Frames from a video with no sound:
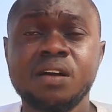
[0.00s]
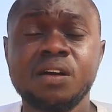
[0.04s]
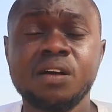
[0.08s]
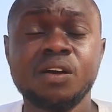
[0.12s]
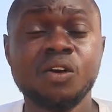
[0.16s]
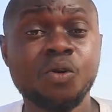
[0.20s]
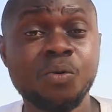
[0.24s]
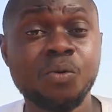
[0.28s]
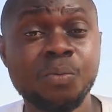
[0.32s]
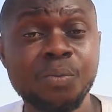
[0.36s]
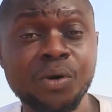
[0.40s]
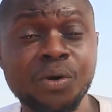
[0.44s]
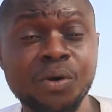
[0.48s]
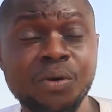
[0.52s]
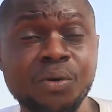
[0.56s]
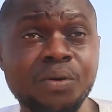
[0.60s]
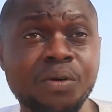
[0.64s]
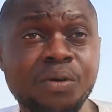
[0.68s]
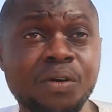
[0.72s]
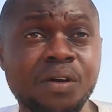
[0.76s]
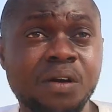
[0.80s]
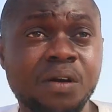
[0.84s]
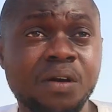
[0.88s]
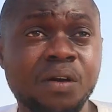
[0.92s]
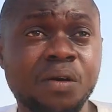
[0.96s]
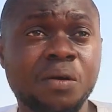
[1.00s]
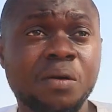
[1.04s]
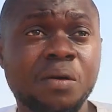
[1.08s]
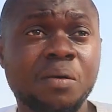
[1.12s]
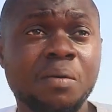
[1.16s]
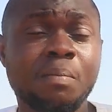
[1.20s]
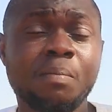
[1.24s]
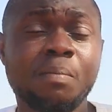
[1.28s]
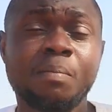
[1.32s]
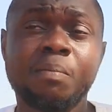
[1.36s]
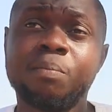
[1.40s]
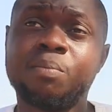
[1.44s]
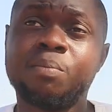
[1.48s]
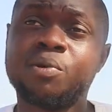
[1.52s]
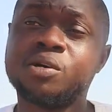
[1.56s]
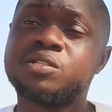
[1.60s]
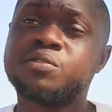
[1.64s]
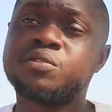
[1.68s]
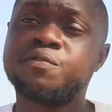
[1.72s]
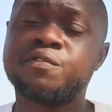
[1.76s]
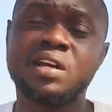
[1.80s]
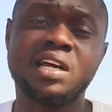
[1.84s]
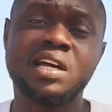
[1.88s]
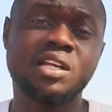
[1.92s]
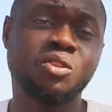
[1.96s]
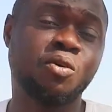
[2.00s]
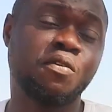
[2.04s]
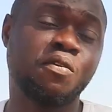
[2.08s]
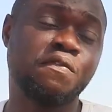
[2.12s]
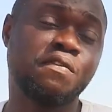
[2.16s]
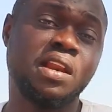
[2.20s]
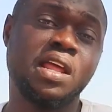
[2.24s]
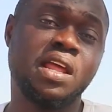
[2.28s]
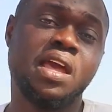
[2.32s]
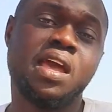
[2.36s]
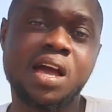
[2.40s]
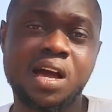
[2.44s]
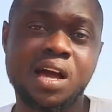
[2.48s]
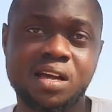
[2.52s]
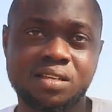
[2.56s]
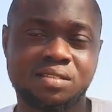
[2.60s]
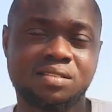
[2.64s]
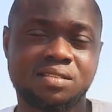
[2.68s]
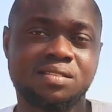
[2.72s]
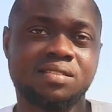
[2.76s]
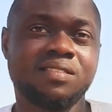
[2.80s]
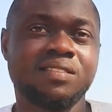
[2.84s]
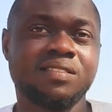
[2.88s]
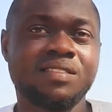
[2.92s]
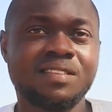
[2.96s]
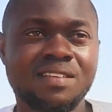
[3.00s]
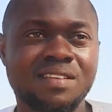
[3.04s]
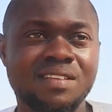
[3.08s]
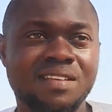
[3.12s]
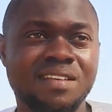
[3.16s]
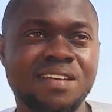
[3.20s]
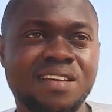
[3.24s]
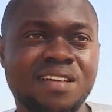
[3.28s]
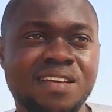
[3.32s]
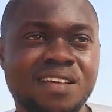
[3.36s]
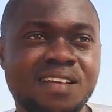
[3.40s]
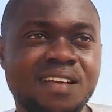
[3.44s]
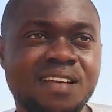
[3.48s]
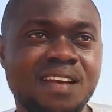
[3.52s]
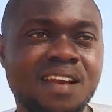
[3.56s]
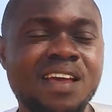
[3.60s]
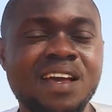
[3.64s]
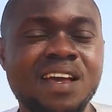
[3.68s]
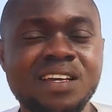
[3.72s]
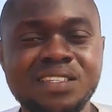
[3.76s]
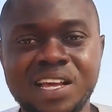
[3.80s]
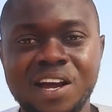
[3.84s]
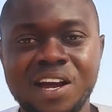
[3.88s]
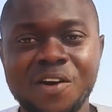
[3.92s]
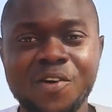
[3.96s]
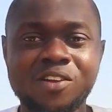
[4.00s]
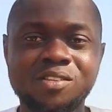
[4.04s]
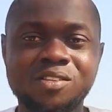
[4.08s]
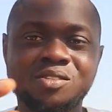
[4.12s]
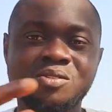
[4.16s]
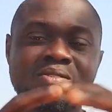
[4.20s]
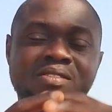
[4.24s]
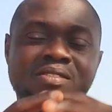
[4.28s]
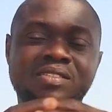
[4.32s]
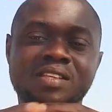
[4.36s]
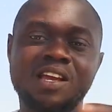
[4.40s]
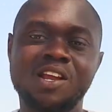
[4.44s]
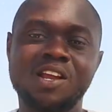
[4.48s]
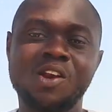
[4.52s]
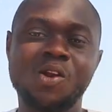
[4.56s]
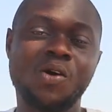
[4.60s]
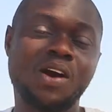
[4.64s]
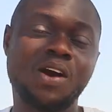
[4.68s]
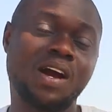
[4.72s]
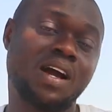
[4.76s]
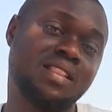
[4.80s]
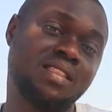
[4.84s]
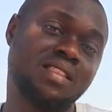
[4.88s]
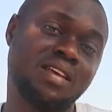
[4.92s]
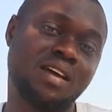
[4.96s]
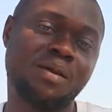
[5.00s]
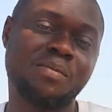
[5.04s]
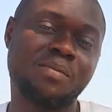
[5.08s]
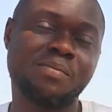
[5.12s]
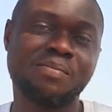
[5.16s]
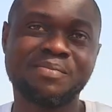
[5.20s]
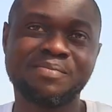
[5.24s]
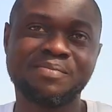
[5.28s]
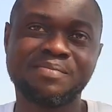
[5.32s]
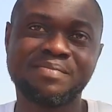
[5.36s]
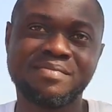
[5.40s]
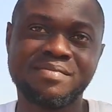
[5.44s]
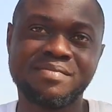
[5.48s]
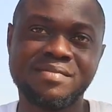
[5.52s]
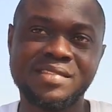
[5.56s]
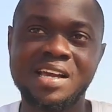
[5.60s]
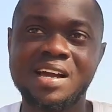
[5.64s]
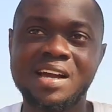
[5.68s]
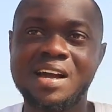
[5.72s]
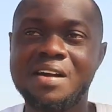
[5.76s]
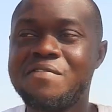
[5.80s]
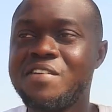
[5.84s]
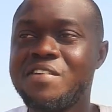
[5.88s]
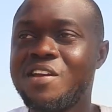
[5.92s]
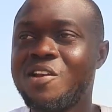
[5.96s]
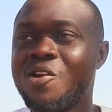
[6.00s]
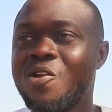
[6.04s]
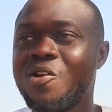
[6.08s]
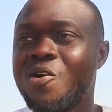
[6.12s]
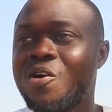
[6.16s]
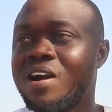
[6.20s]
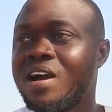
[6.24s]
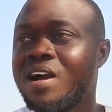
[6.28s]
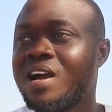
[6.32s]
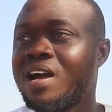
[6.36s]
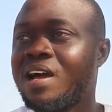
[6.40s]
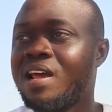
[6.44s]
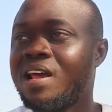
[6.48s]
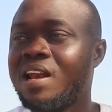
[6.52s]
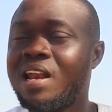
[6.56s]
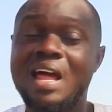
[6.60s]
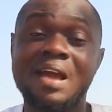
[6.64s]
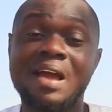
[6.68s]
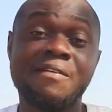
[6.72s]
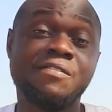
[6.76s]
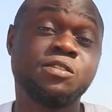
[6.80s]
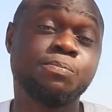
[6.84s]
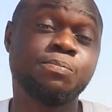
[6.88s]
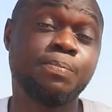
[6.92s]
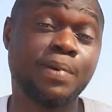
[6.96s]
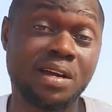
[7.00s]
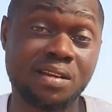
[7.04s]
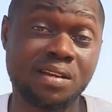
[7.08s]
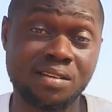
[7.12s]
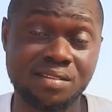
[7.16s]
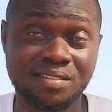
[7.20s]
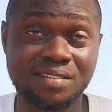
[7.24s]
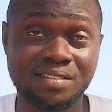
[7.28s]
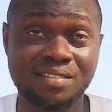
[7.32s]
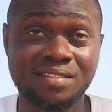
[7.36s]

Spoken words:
Gomboro. But for that of layers, layers are going to stay a longer time. They have a longer lifespan.